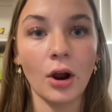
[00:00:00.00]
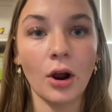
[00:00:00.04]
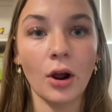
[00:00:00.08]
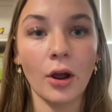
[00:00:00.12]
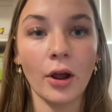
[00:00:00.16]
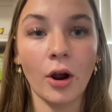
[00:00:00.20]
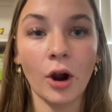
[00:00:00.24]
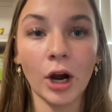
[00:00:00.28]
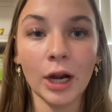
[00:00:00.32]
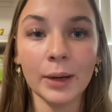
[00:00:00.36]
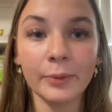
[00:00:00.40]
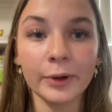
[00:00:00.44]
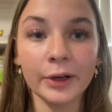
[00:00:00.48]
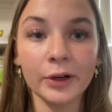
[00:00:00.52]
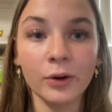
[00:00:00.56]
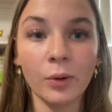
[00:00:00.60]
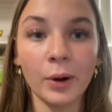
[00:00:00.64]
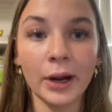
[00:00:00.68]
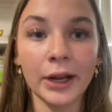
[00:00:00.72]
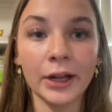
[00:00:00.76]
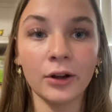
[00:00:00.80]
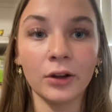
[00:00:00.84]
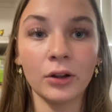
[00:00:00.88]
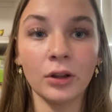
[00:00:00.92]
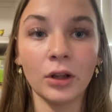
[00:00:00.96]
arm
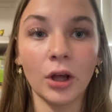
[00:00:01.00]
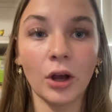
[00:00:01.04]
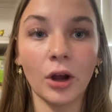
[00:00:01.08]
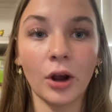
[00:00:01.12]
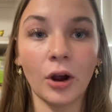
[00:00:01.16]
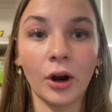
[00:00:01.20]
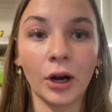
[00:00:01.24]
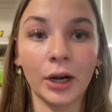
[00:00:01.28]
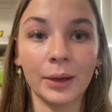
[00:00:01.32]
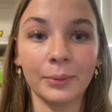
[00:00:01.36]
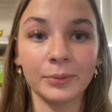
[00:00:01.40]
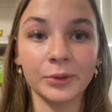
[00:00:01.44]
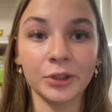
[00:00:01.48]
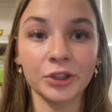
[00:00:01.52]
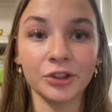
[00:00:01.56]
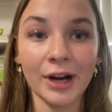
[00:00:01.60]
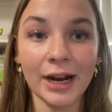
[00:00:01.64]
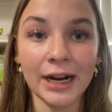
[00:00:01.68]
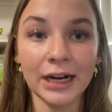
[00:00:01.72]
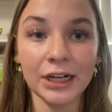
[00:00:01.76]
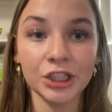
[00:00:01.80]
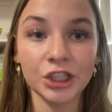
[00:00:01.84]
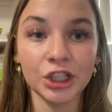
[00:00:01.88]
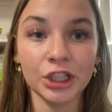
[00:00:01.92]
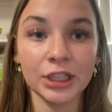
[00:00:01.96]
recoil, arm
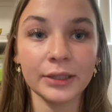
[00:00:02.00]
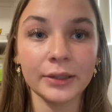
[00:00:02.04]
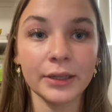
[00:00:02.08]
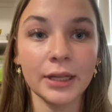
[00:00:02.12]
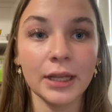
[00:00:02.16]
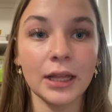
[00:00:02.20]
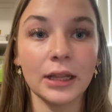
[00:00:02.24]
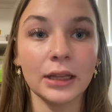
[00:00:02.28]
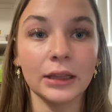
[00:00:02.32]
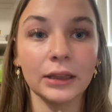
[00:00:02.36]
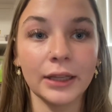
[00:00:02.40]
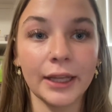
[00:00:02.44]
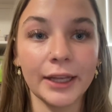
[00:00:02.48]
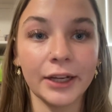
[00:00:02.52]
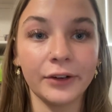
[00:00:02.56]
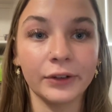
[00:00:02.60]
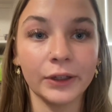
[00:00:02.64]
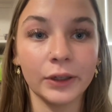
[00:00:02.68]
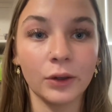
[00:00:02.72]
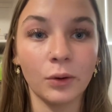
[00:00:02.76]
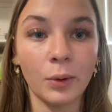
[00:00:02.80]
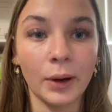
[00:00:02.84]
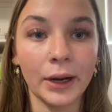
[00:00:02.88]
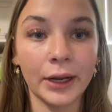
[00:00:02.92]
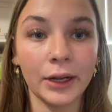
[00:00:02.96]
traction, leg
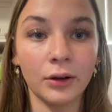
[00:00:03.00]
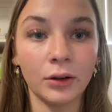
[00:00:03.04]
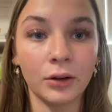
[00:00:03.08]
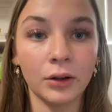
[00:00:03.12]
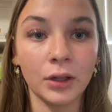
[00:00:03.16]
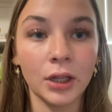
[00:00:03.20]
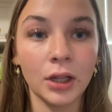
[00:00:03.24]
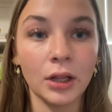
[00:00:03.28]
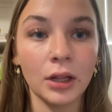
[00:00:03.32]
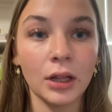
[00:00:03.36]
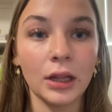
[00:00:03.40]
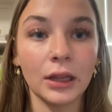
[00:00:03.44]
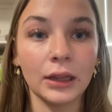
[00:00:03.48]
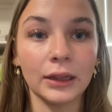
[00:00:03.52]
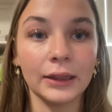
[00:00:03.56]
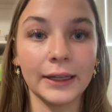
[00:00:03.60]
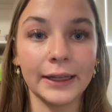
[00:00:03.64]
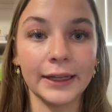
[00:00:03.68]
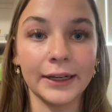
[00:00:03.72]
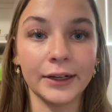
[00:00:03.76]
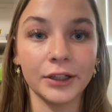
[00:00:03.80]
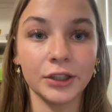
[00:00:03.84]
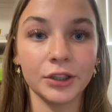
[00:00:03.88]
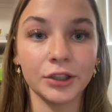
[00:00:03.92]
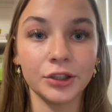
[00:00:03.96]
recoil,
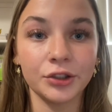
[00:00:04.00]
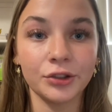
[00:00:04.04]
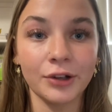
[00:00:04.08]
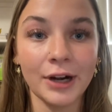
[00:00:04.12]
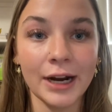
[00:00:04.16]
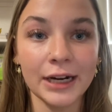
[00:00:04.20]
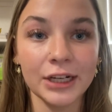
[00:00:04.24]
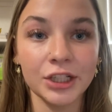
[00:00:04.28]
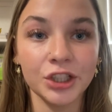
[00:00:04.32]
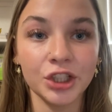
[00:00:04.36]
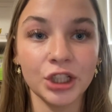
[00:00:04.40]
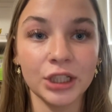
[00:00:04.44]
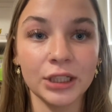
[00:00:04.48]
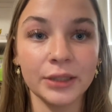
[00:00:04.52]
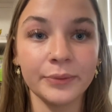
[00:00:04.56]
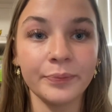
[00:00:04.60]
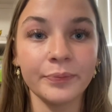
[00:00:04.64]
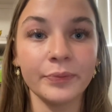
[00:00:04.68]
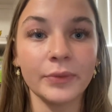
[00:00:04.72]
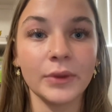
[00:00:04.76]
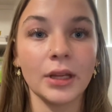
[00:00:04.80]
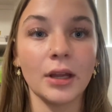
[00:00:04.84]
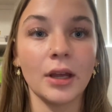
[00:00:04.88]
leg traction,